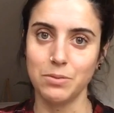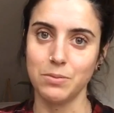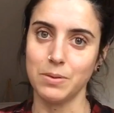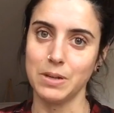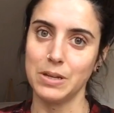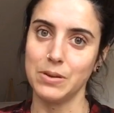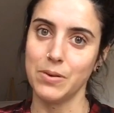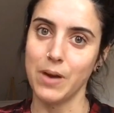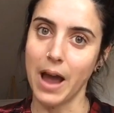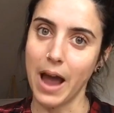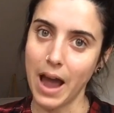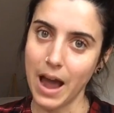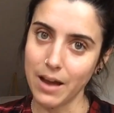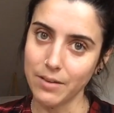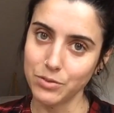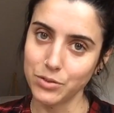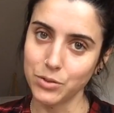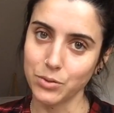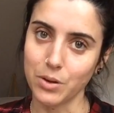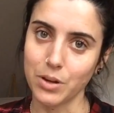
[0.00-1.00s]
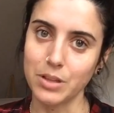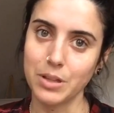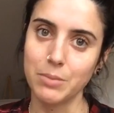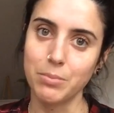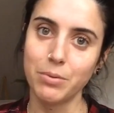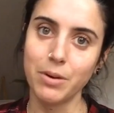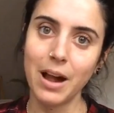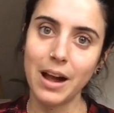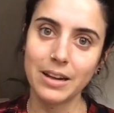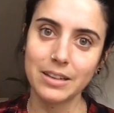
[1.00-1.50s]
with what you have. So on the
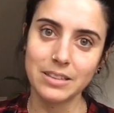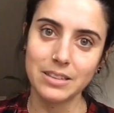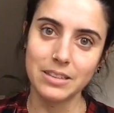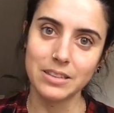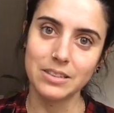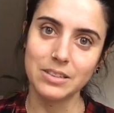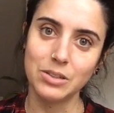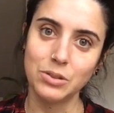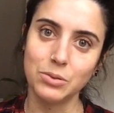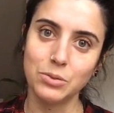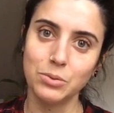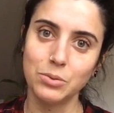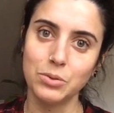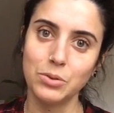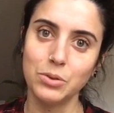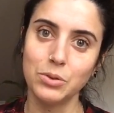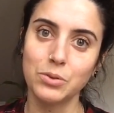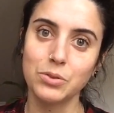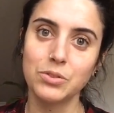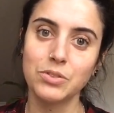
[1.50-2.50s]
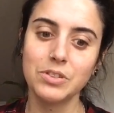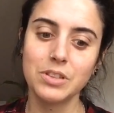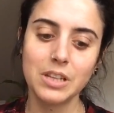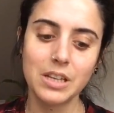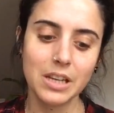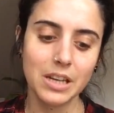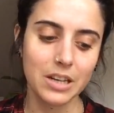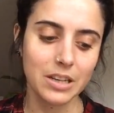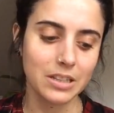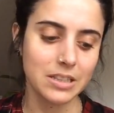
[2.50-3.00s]
practice, you
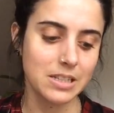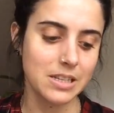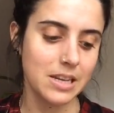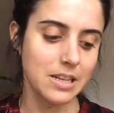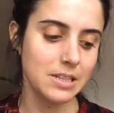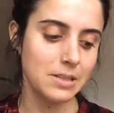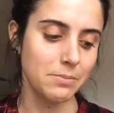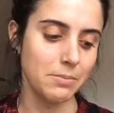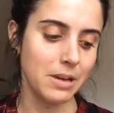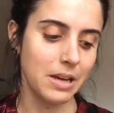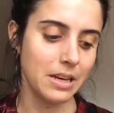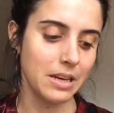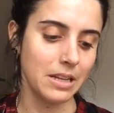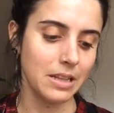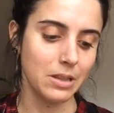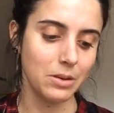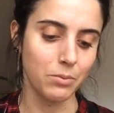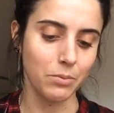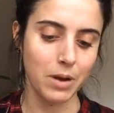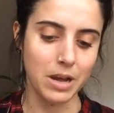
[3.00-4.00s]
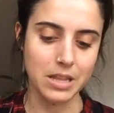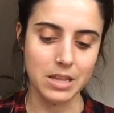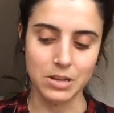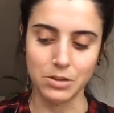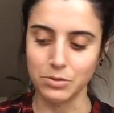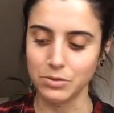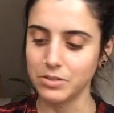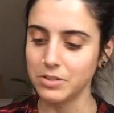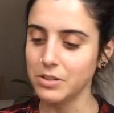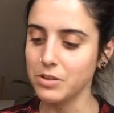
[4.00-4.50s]
see contentment in the way that
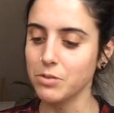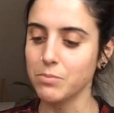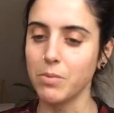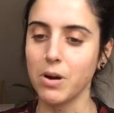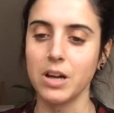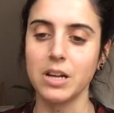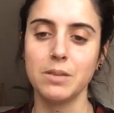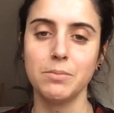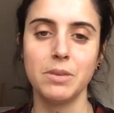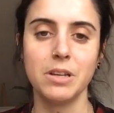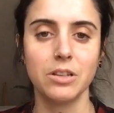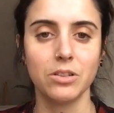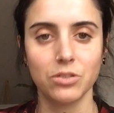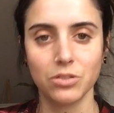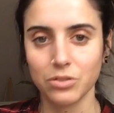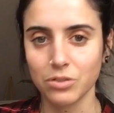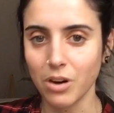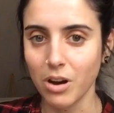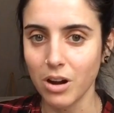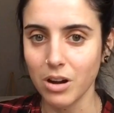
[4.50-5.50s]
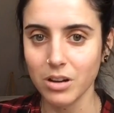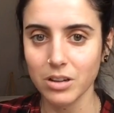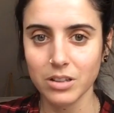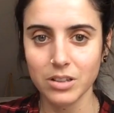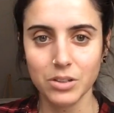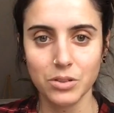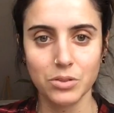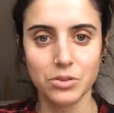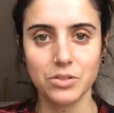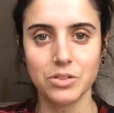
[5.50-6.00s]
you see your body being
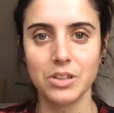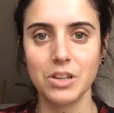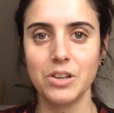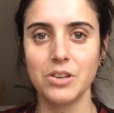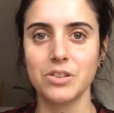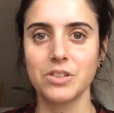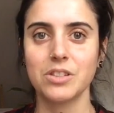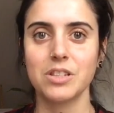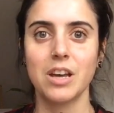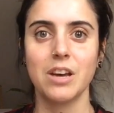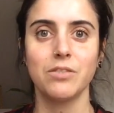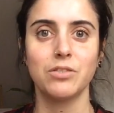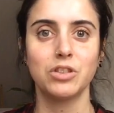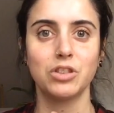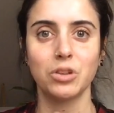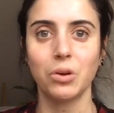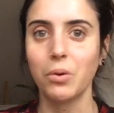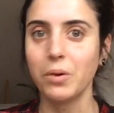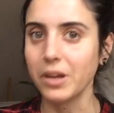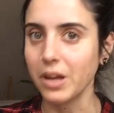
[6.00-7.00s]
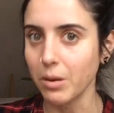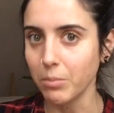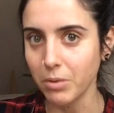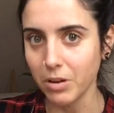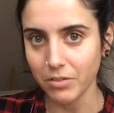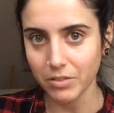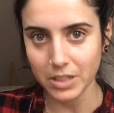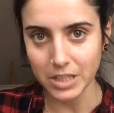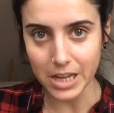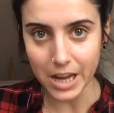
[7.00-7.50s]
strong. You see yourself showing up
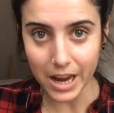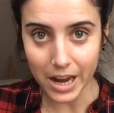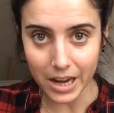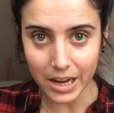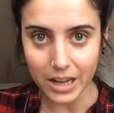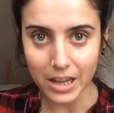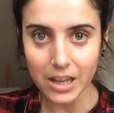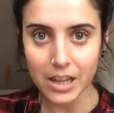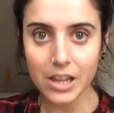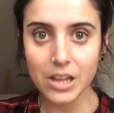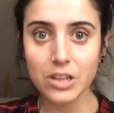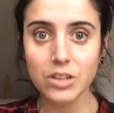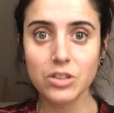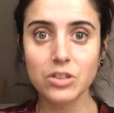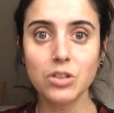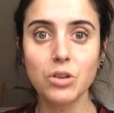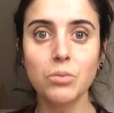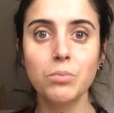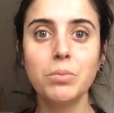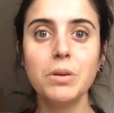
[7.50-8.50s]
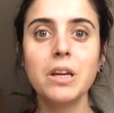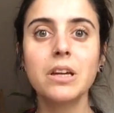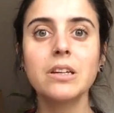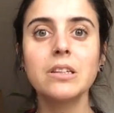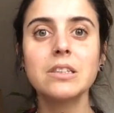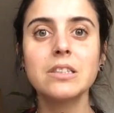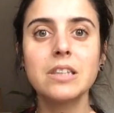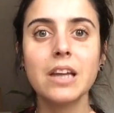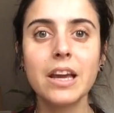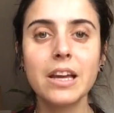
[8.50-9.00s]
every day. So be
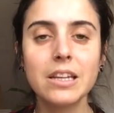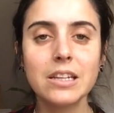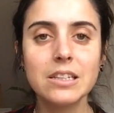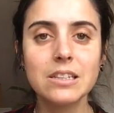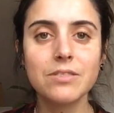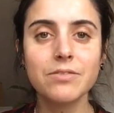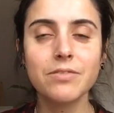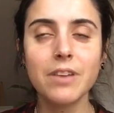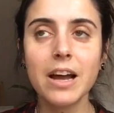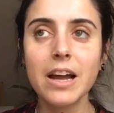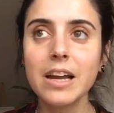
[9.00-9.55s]
content,